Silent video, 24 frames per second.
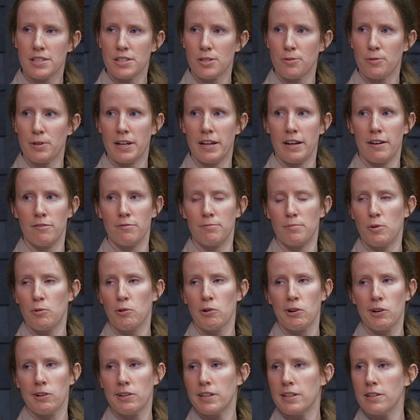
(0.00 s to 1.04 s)
And so we have
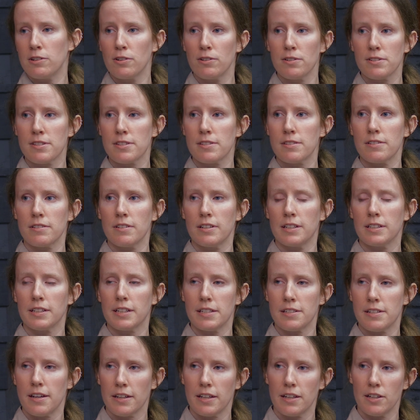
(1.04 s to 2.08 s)
more eagles in
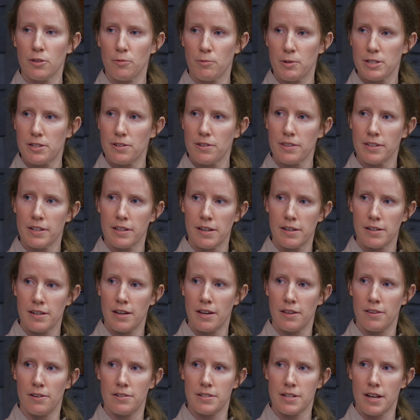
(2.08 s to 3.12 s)
Kentucky in the winter than
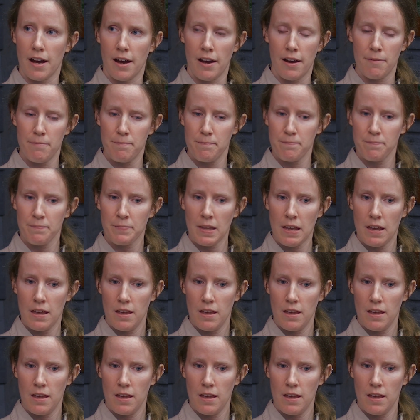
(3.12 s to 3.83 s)
any other time.